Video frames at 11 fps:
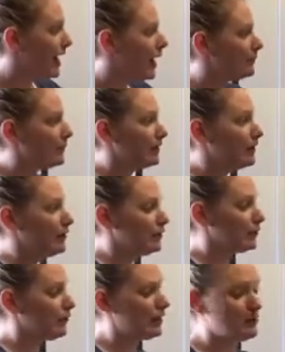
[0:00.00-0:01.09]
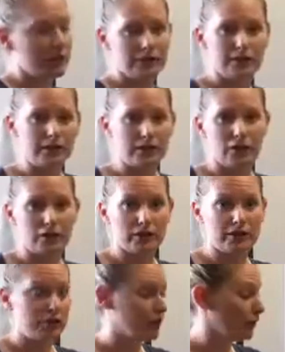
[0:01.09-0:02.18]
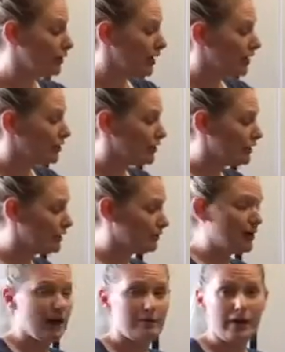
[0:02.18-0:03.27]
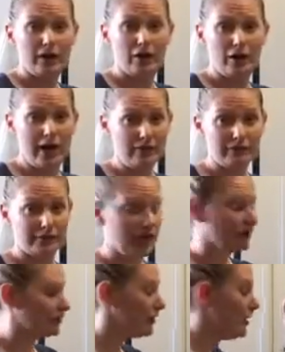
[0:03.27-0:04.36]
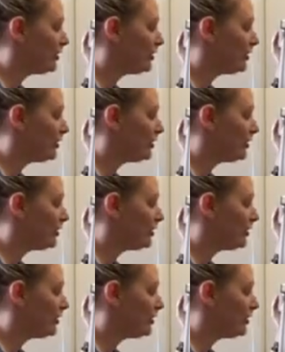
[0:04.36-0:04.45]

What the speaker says: But because Tweety Bird's still only two, she still can't make her F sound.